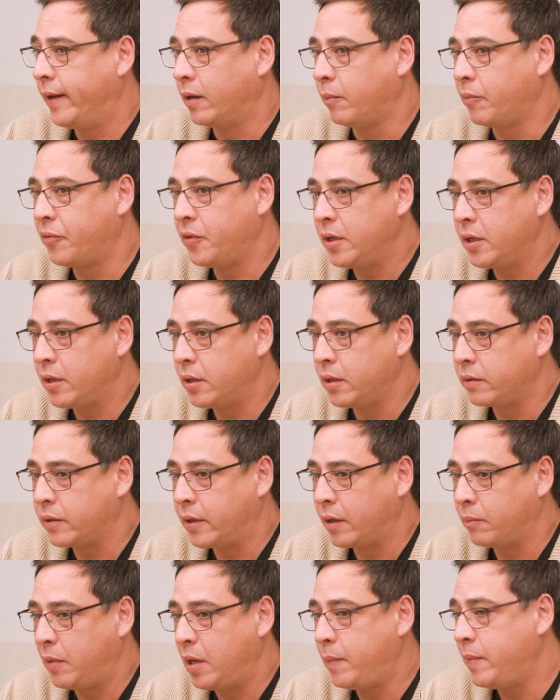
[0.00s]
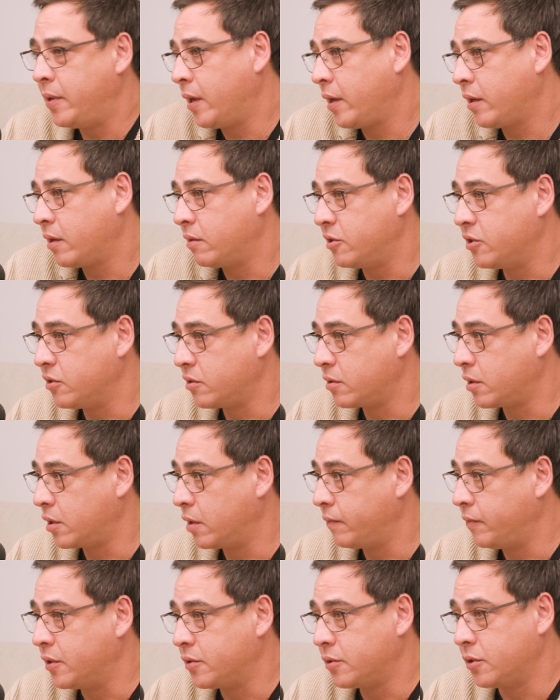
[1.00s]
And I'm thinking that maybe I can just
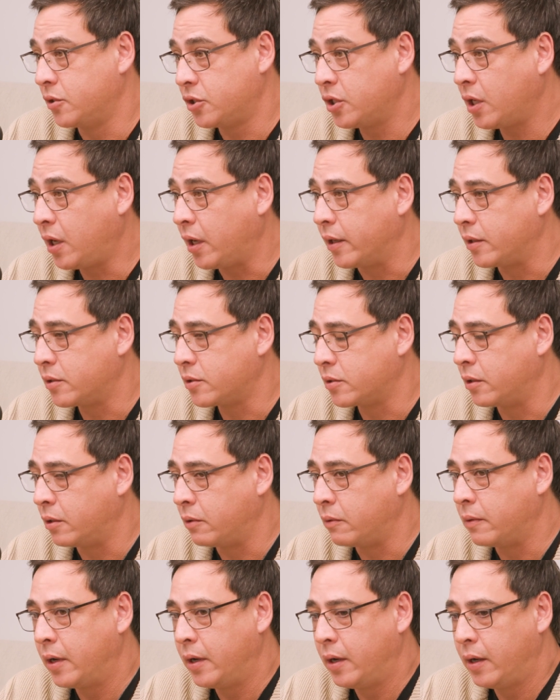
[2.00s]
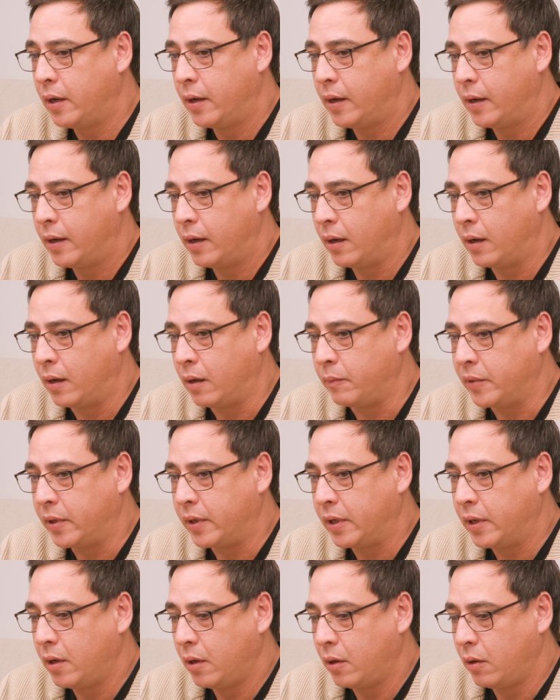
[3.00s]
give this a shot. So
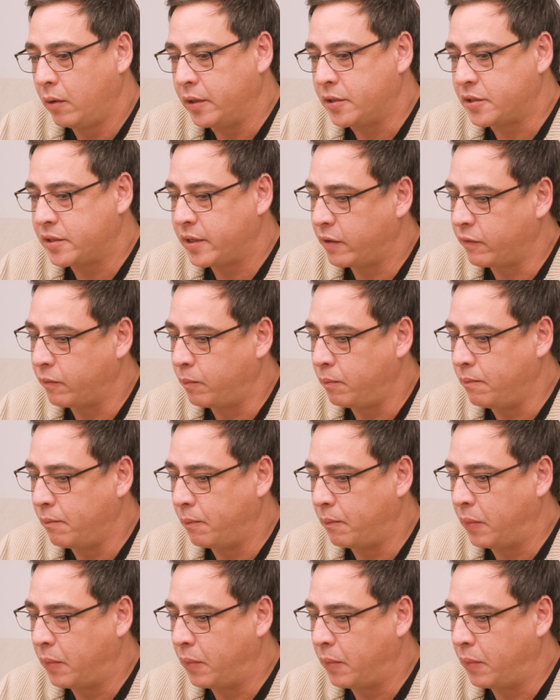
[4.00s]
instead of